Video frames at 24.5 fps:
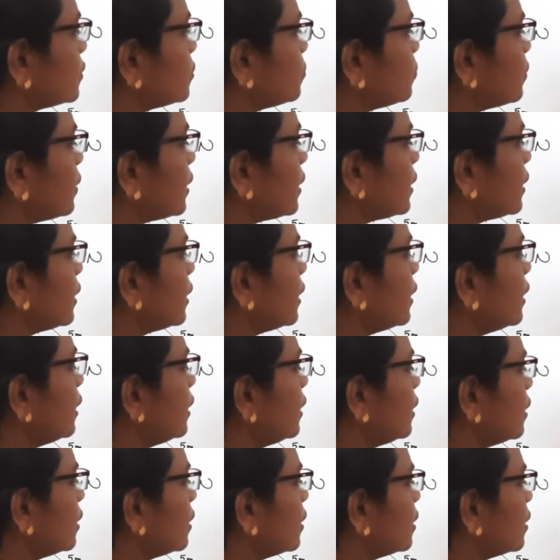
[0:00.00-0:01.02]

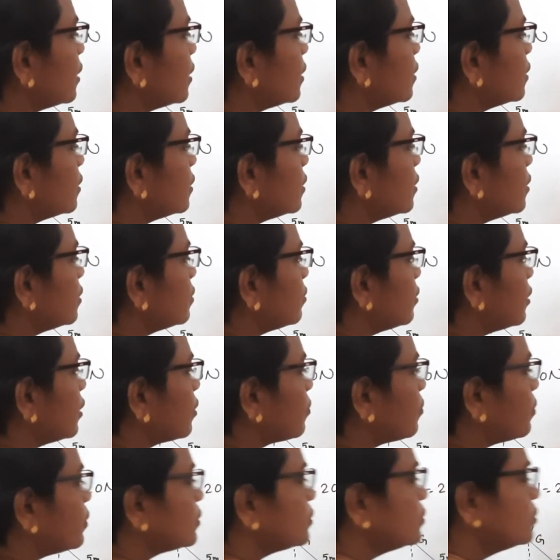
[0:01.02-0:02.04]
20 is
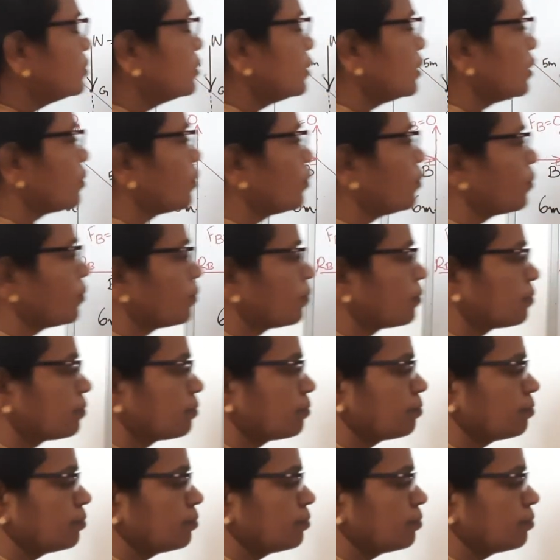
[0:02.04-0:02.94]
equal to 0.